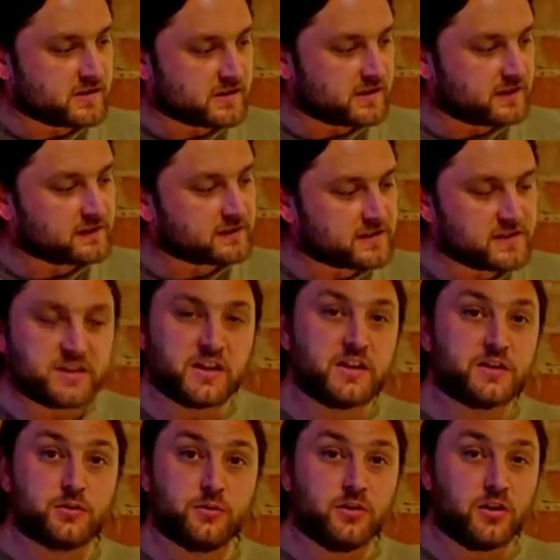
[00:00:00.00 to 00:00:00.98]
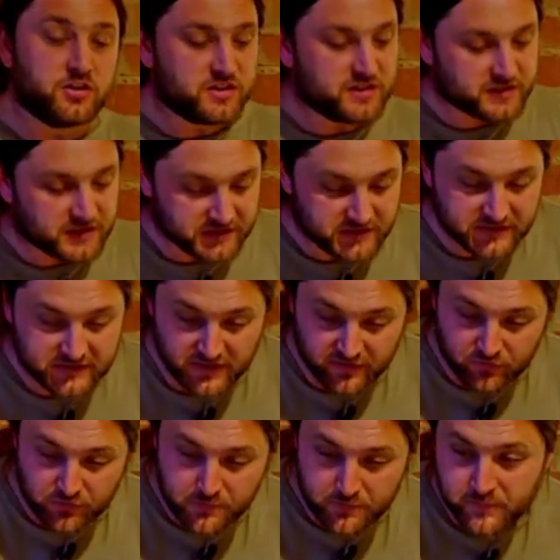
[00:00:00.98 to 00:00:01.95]
sixty-six or nineteen
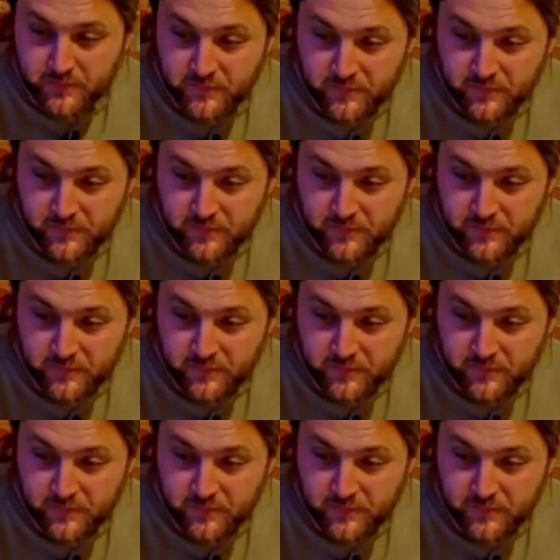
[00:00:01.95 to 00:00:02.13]
sixty-seven.